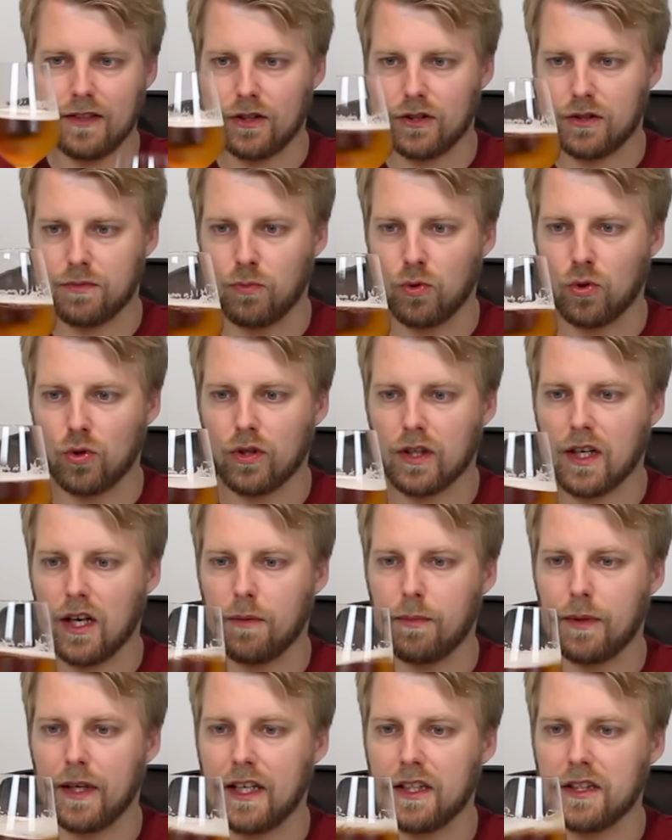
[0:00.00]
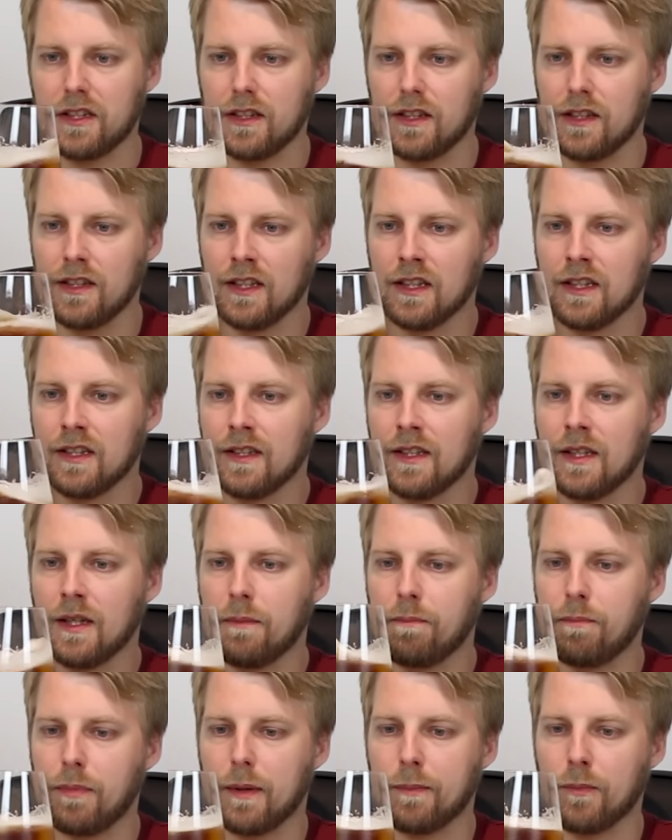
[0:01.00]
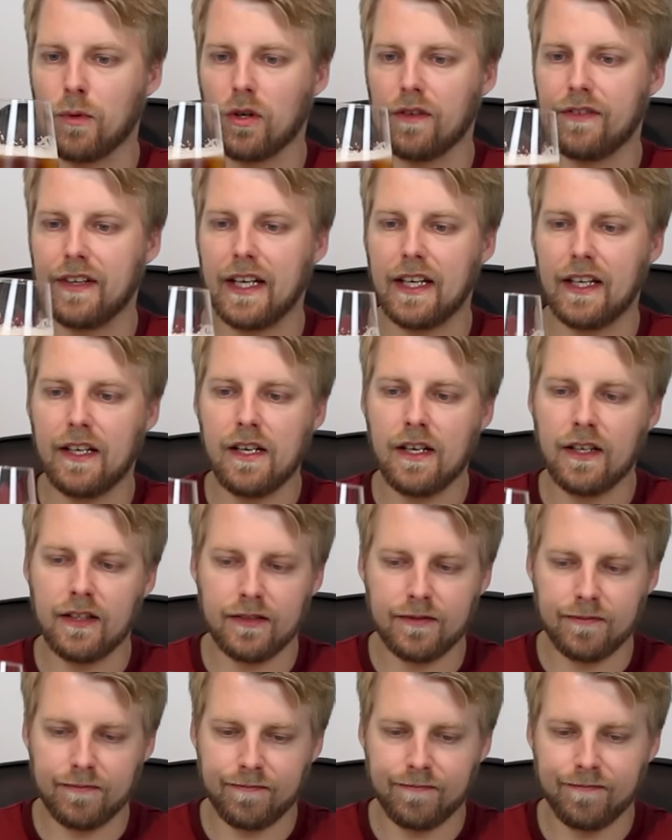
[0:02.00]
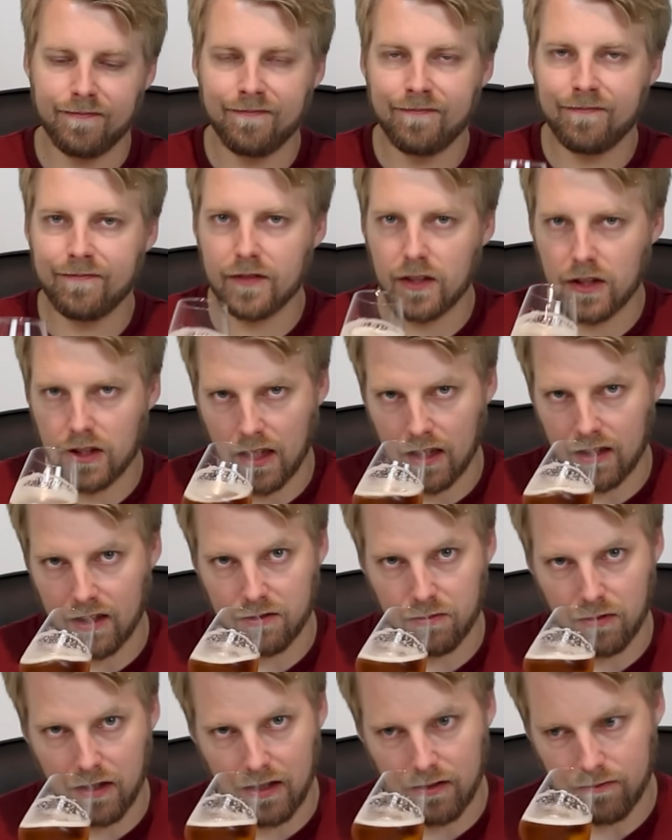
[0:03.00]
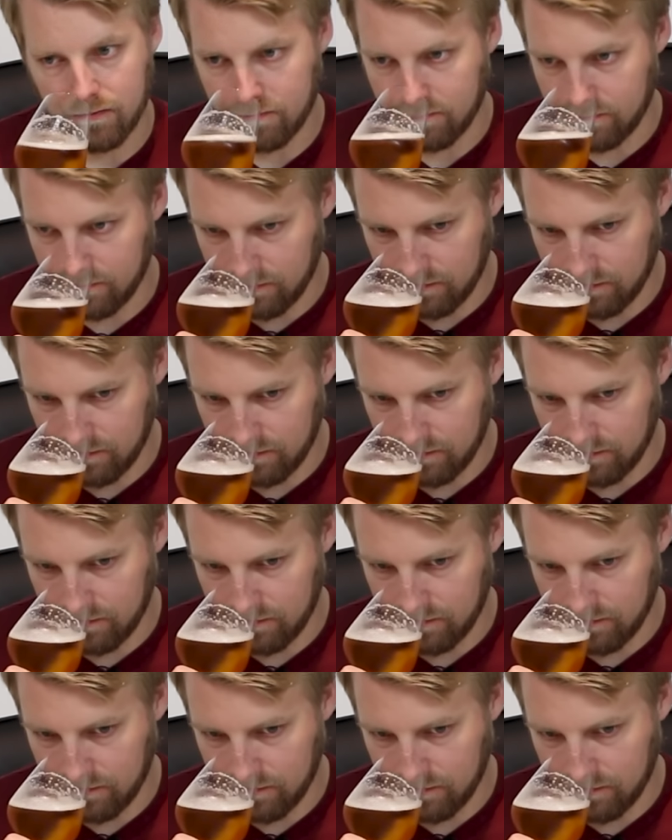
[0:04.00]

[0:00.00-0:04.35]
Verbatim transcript: There's more carbonation, a bit more of head. Let's take this one out.